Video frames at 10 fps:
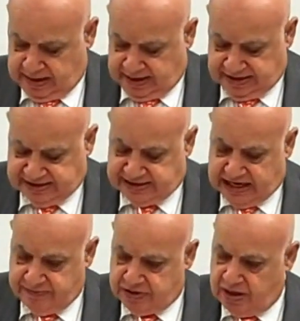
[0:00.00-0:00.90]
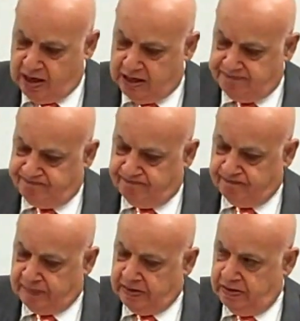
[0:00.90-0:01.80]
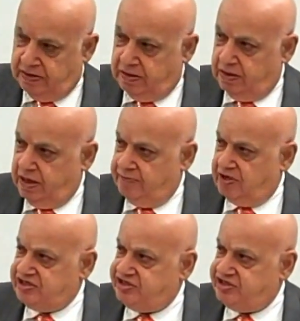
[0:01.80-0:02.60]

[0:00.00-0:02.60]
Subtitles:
At the same time, about